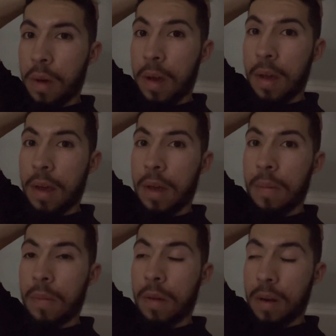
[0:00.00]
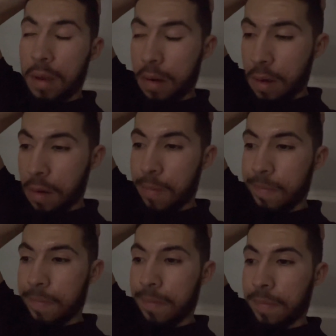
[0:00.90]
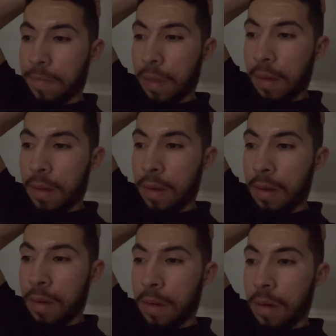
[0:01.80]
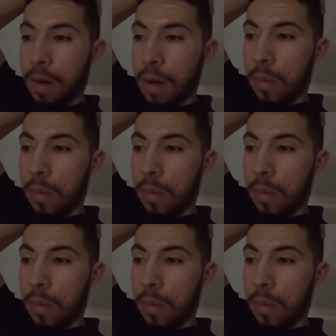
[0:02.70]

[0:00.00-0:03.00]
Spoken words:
I'm going to get done. I